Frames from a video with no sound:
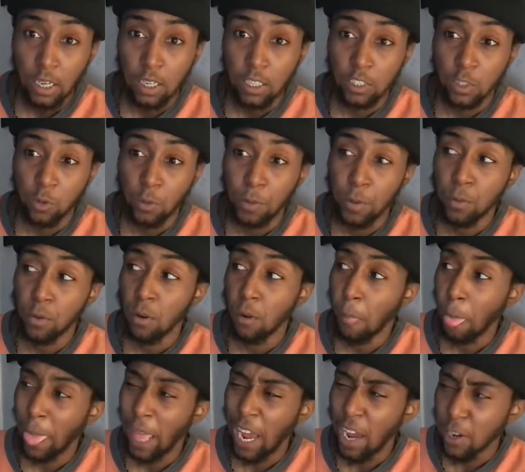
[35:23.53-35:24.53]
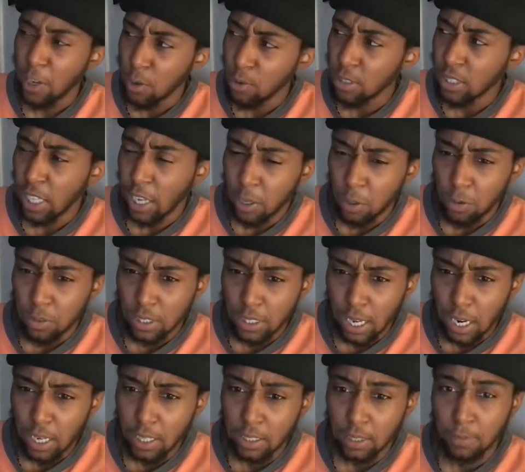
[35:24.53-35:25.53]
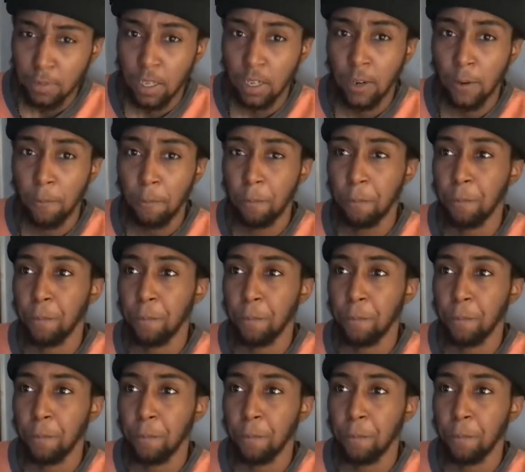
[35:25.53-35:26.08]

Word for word: So when people go, How do you stand on skates? I'm like,